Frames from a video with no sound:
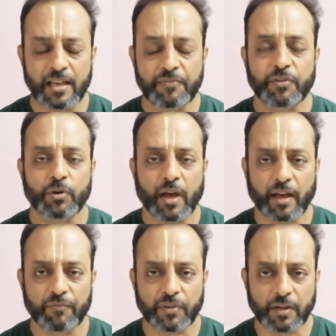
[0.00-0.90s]
if you
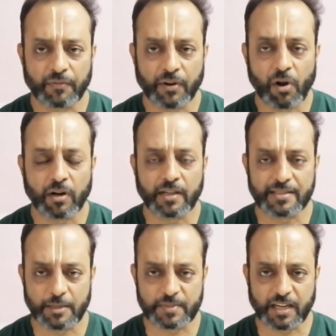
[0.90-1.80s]
have not
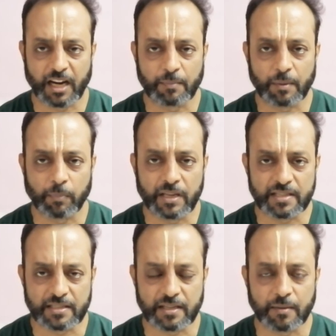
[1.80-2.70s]
subscribed,
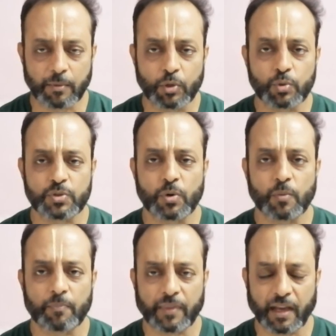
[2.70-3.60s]
please do
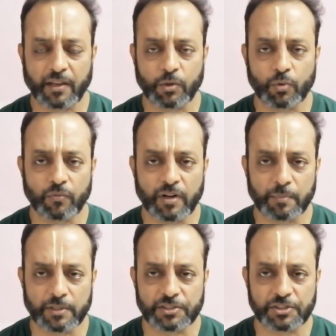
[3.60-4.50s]
so. Thank you
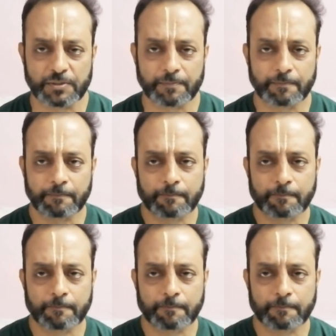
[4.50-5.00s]
very much.